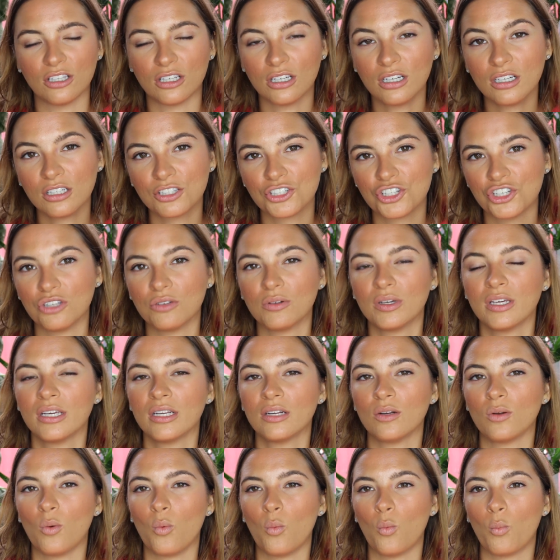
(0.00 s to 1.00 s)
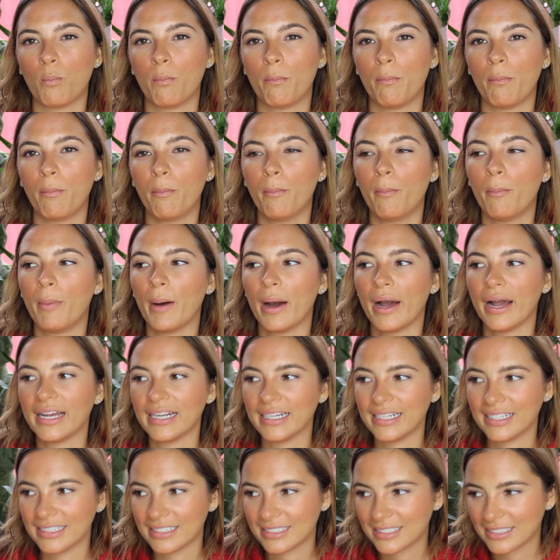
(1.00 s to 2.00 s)
look to it,
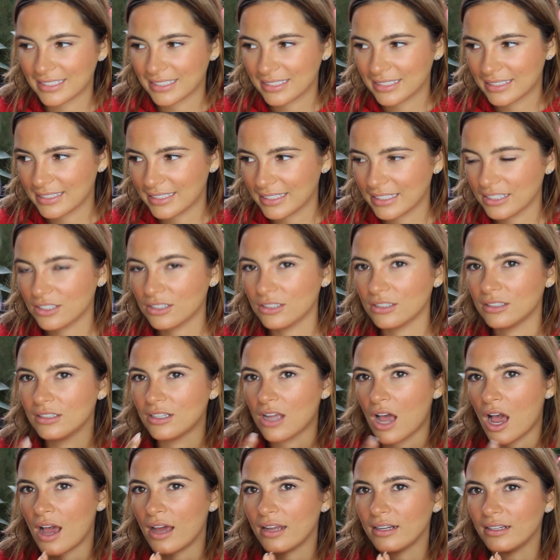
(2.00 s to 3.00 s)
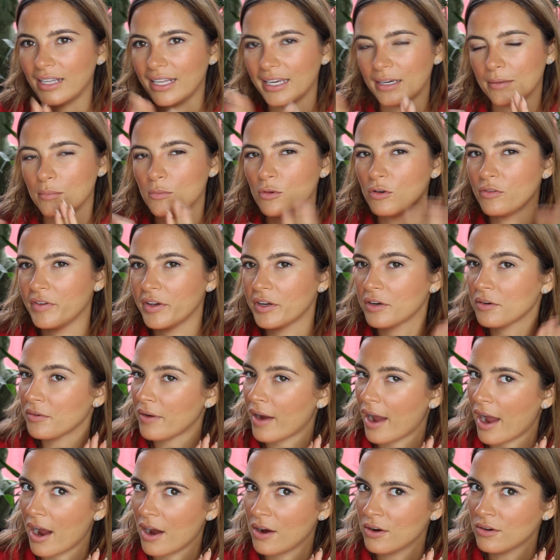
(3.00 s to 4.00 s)
but still not like moving
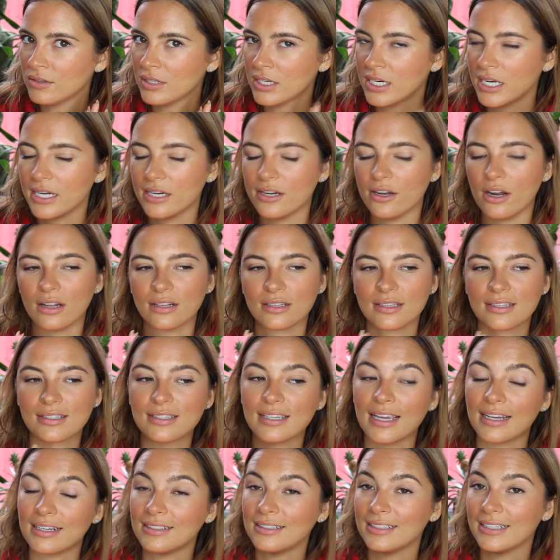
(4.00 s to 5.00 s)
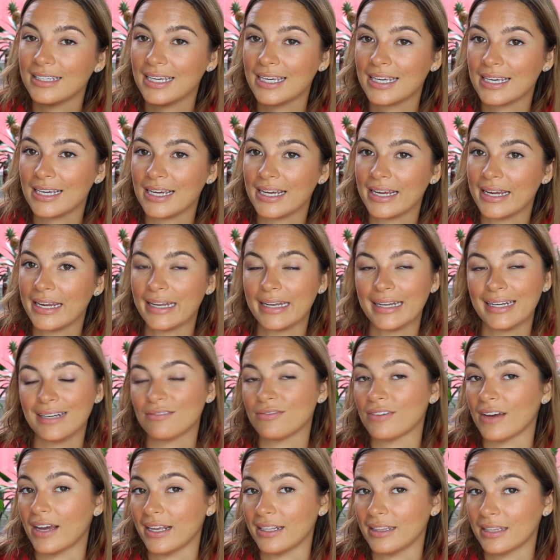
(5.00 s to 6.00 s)
around, not settling in
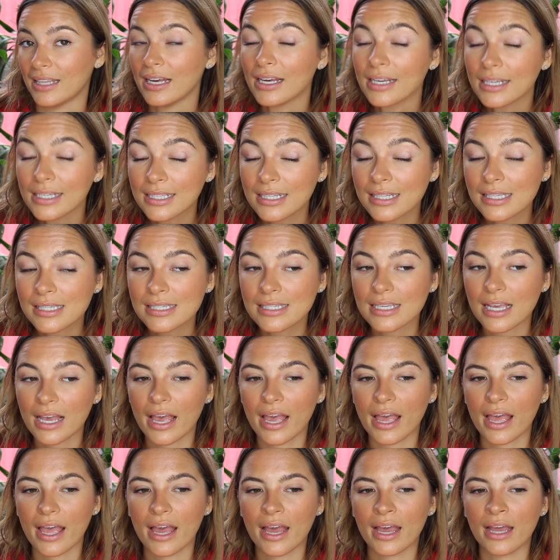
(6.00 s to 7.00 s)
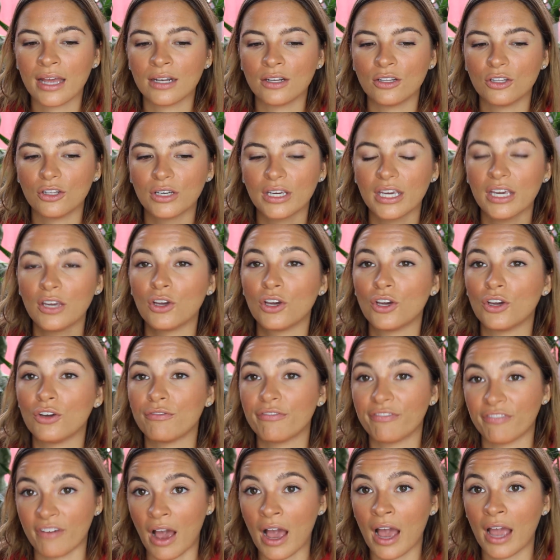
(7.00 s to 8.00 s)
fine lines, and looking
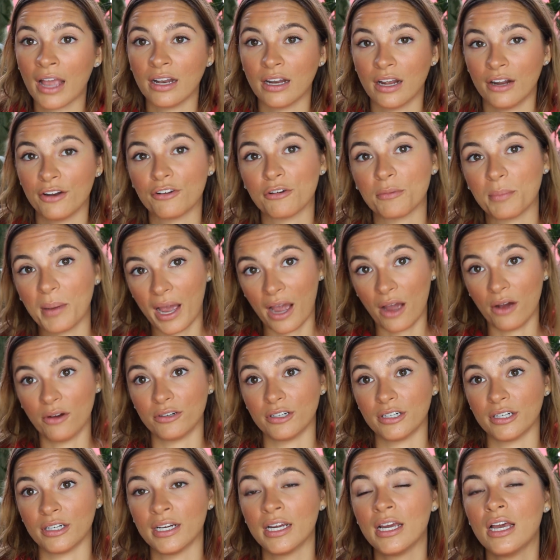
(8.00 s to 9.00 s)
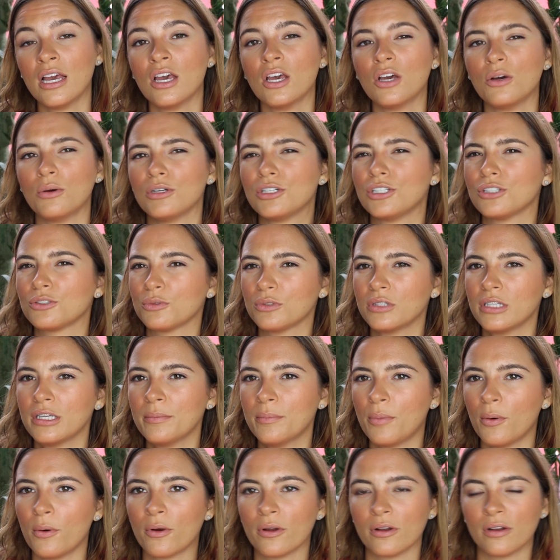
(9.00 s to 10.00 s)
fine under powder, which is really
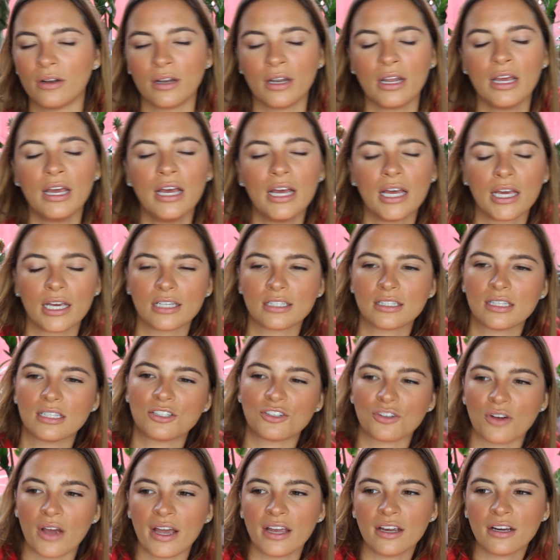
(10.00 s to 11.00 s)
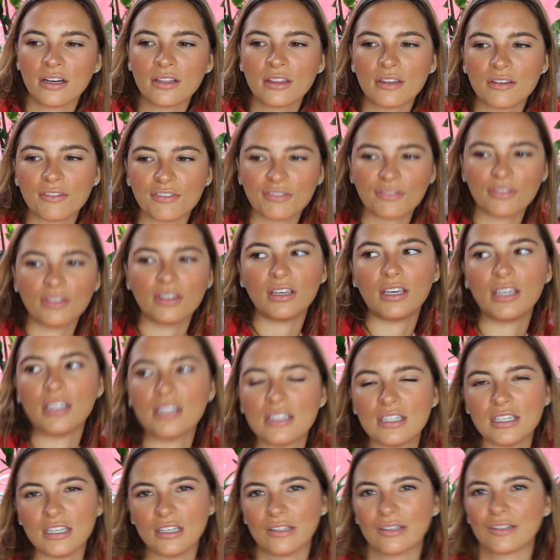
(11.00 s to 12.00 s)
important because the drier the
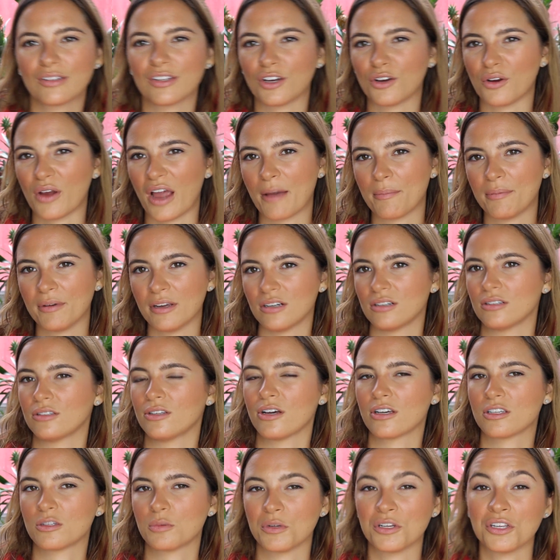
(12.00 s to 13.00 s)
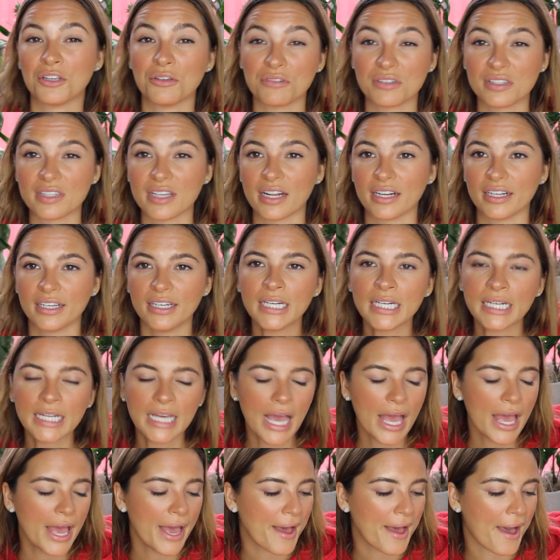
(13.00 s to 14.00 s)
concealer, the crappier it looks when you set it.
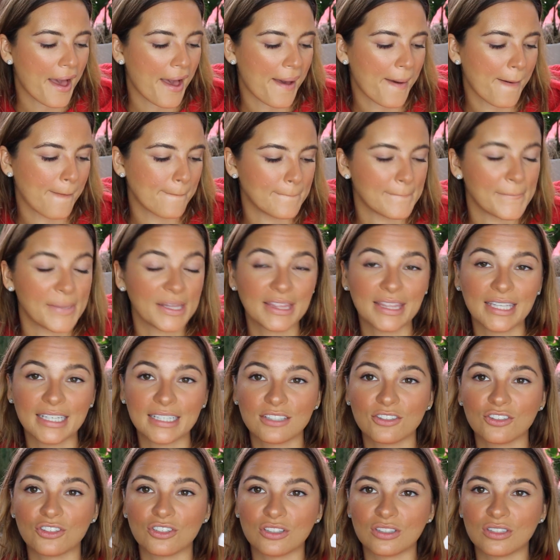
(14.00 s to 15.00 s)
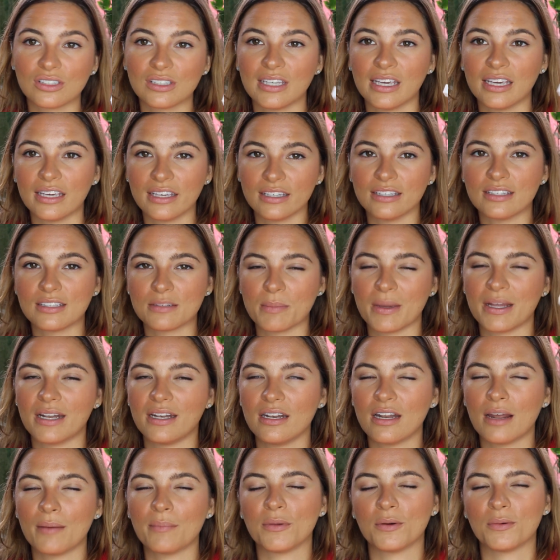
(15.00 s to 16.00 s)
But this just is my
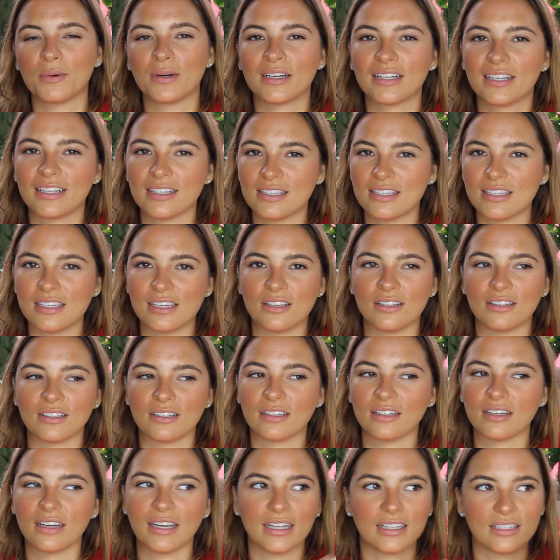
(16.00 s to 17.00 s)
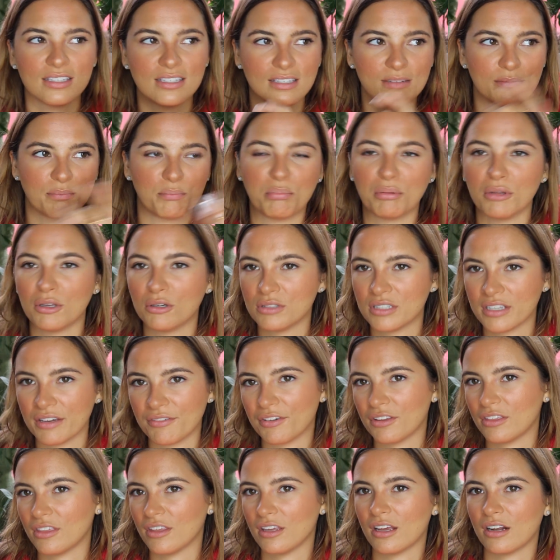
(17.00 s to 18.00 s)
#1 concealer. It blows
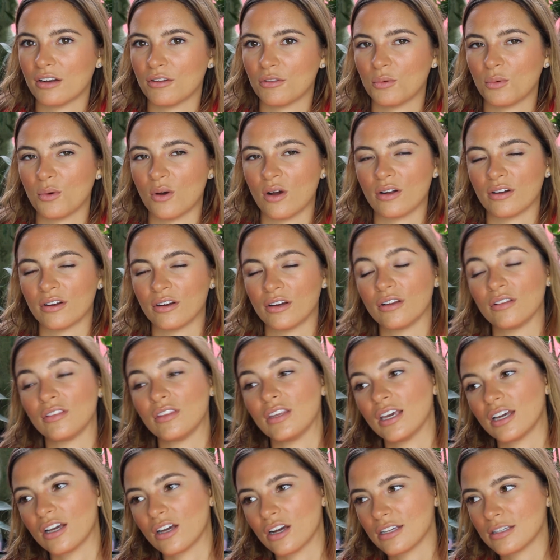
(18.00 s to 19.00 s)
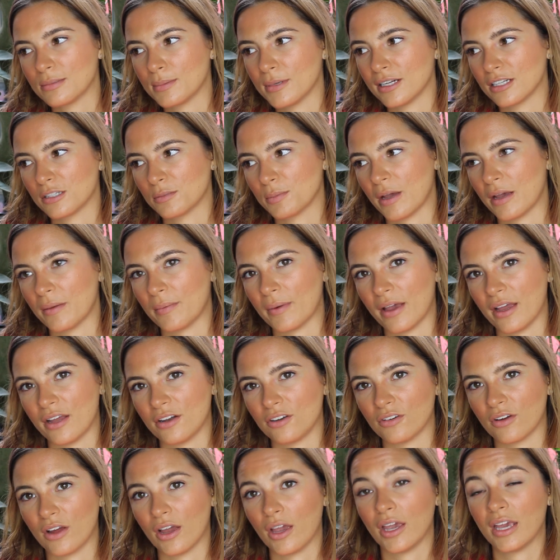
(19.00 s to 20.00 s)
everything out of the water. The It Cosmetics by
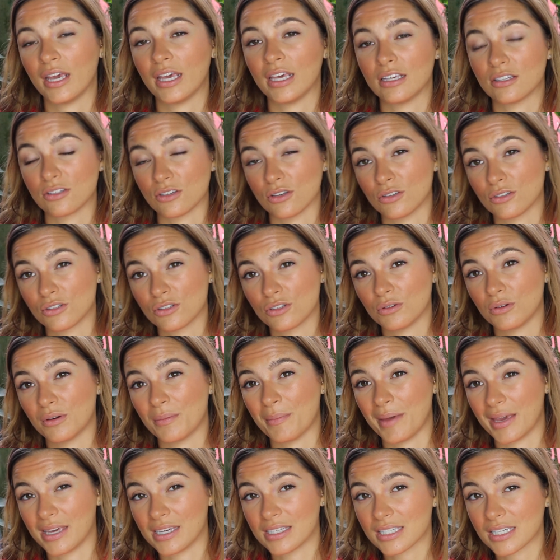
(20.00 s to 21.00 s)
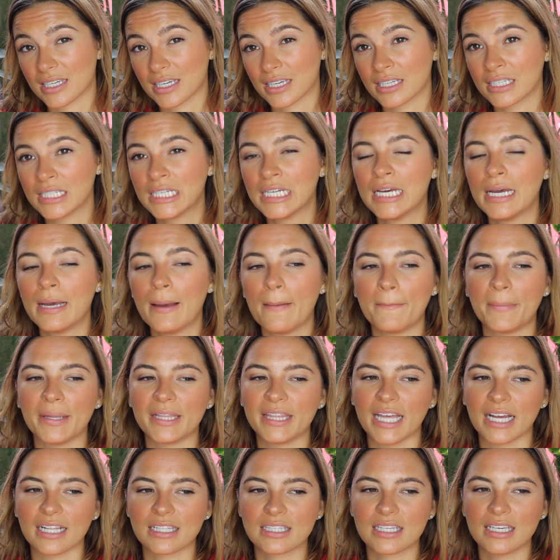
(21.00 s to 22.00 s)
Under Eye is also amazing, but
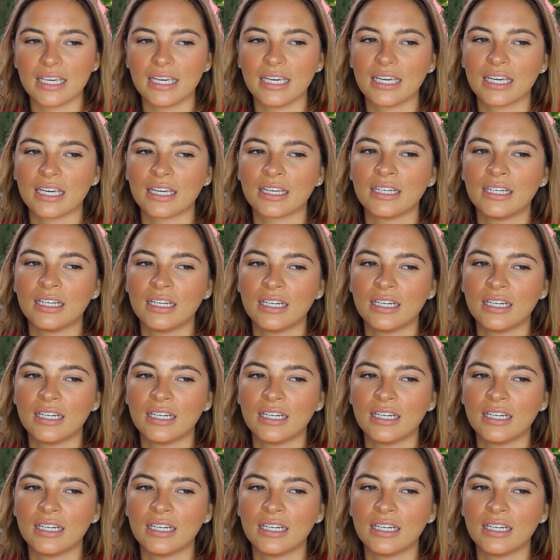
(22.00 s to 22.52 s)
that's like